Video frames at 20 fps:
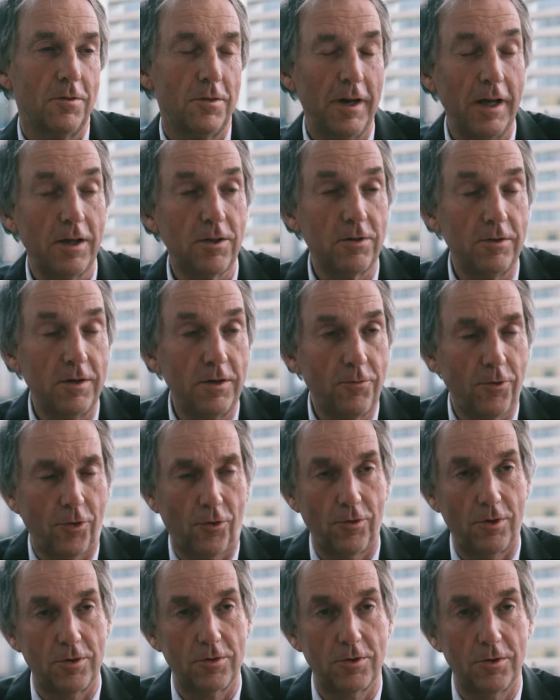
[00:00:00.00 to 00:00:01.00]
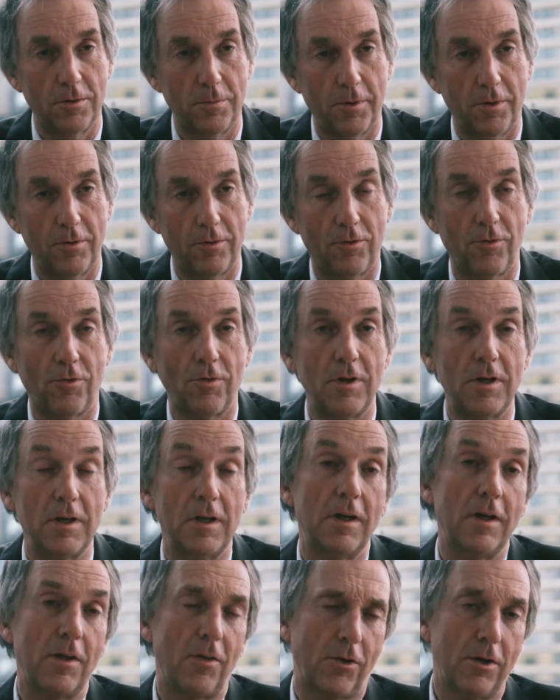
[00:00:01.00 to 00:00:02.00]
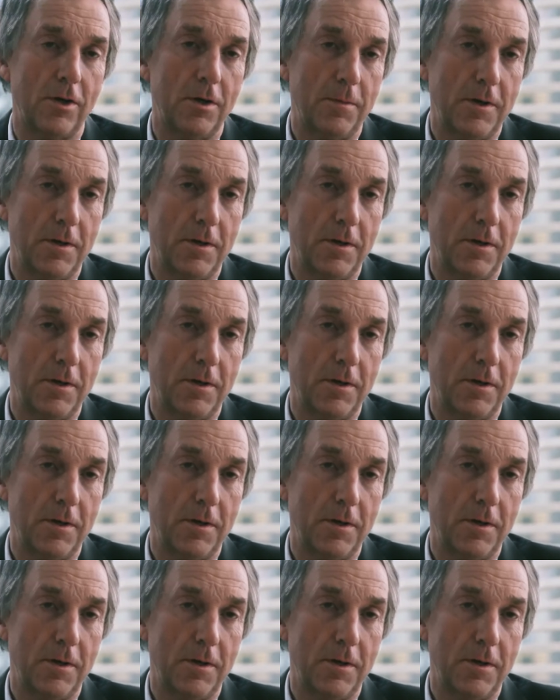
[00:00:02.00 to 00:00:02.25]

The National Infrastructure Laboratory is going to